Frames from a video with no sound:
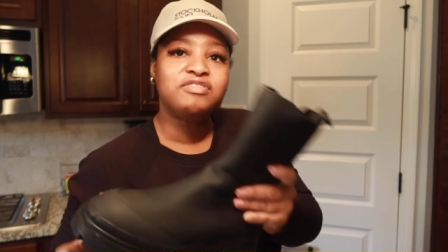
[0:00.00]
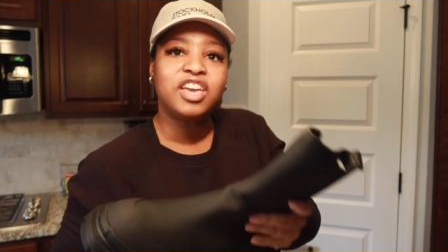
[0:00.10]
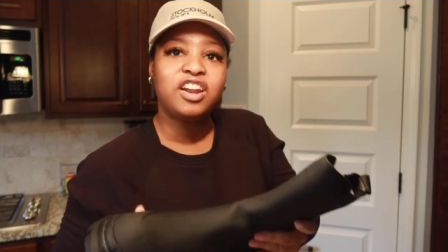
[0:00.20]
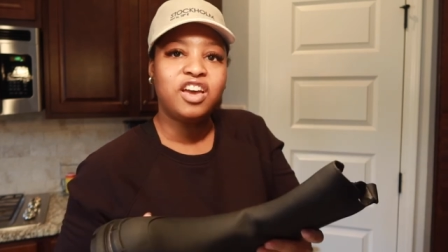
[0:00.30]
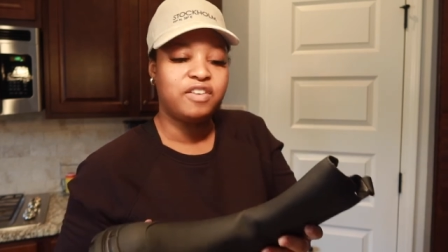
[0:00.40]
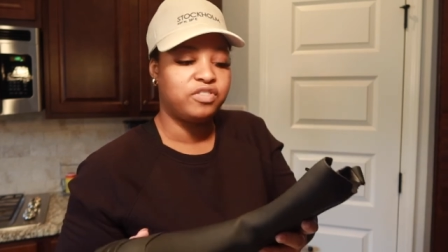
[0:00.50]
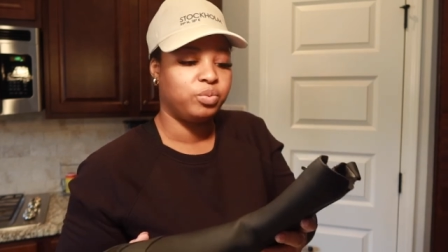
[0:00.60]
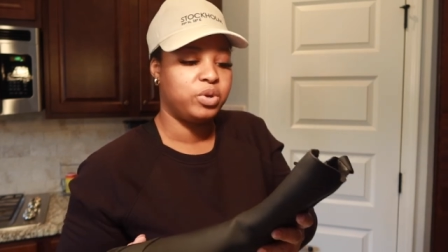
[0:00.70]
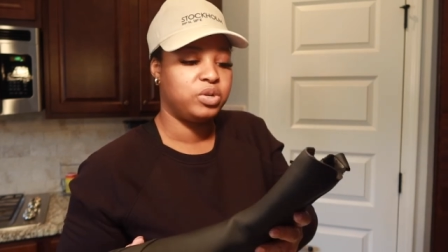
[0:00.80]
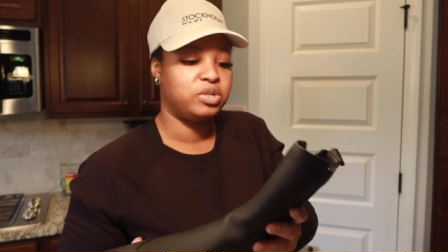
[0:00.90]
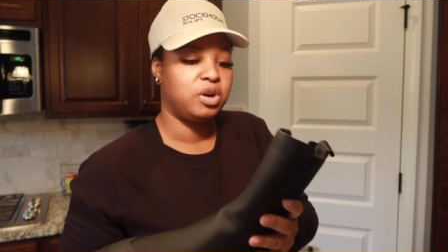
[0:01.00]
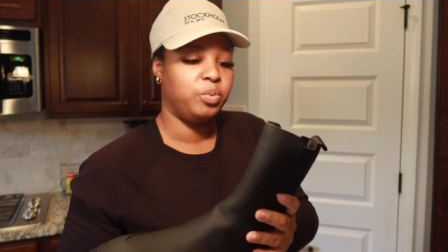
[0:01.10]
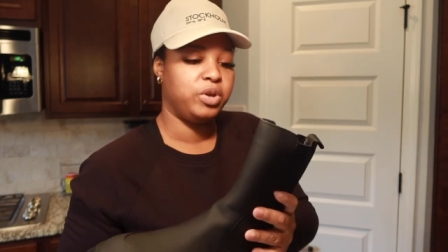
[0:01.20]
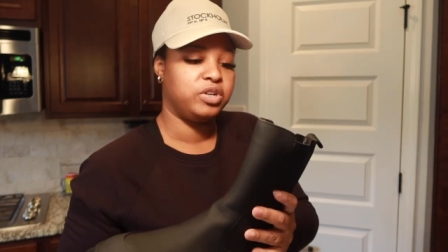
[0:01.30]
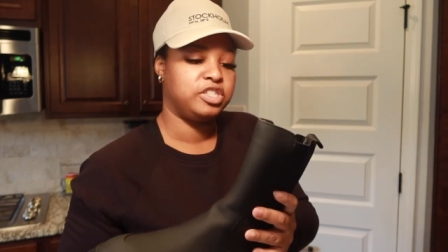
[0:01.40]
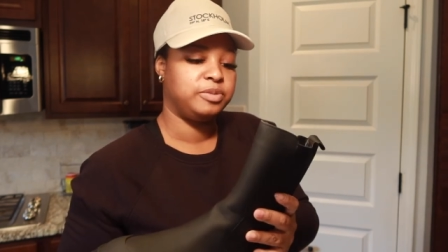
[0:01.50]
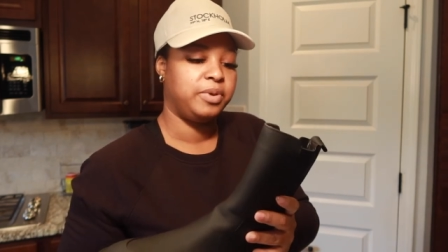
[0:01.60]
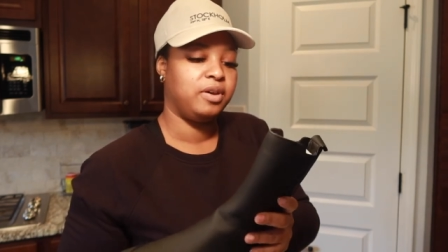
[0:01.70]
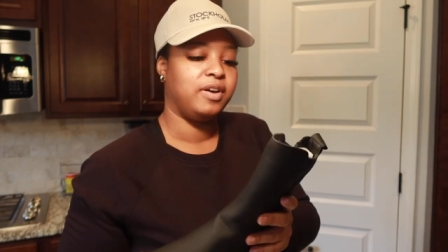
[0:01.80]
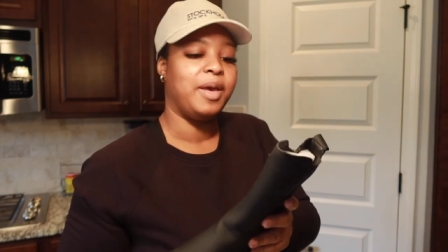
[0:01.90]
they don't have a weird a weird
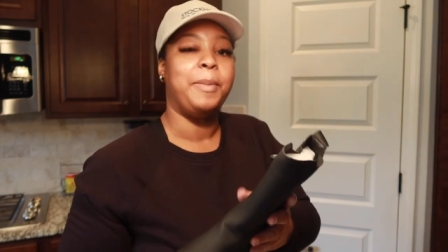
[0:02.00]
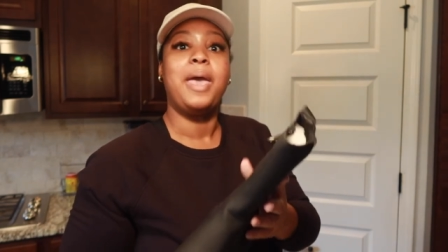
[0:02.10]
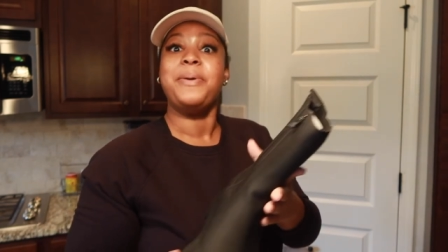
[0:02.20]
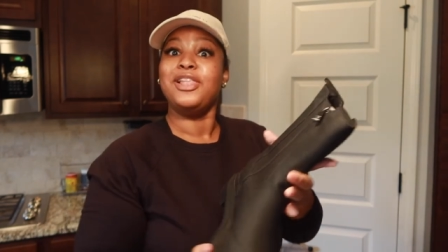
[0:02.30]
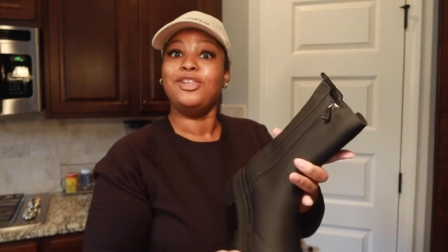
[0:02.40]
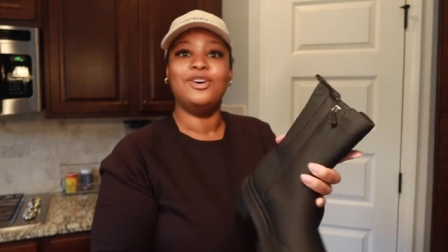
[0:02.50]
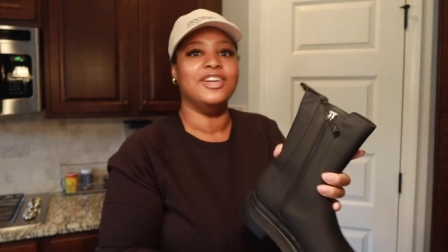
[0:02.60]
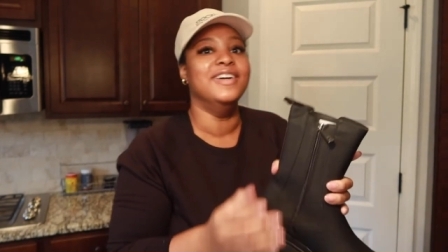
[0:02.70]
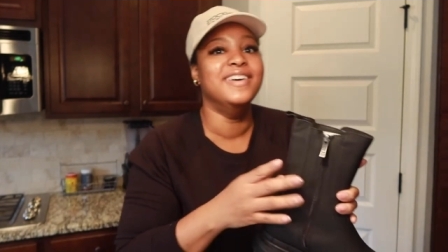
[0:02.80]
smell and baby look